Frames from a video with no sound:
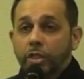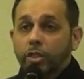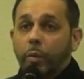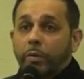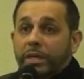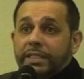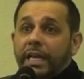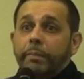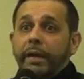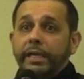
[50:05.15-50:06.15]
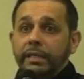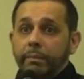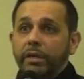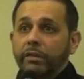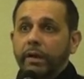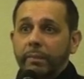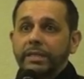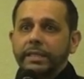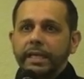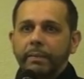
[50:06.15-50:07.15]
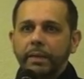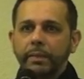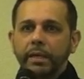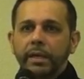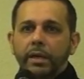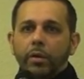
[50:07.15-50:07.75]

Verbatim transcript: So when we're celebrating the birth of our blessed Imam,